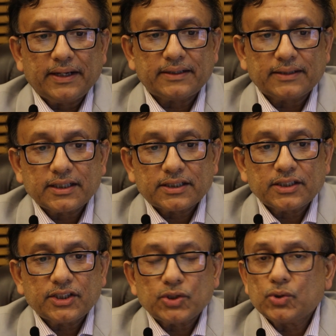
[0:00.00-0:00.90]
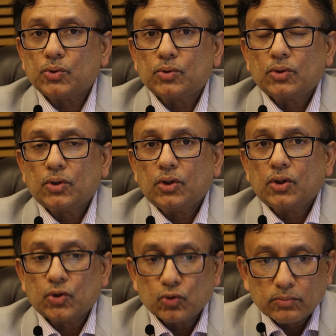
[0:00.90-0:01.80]
attention to
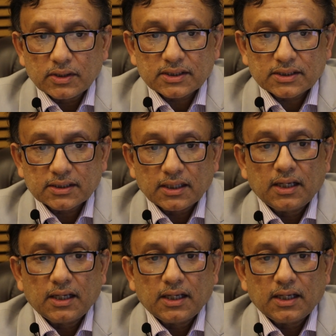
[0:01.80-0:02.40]
rumors.